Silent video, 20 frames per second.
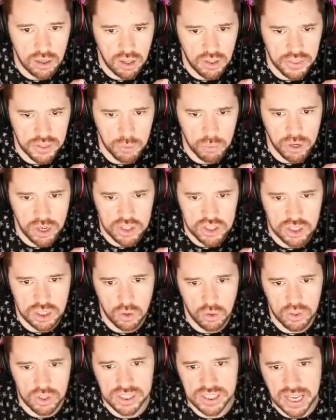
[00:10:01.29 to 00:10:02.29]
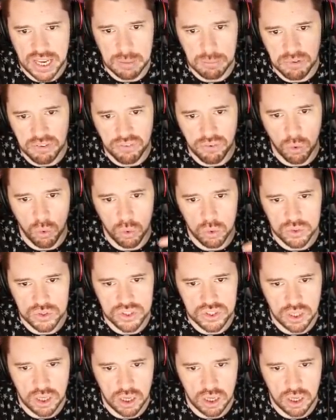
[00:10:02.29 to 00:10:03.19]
I think we're actually on the day before's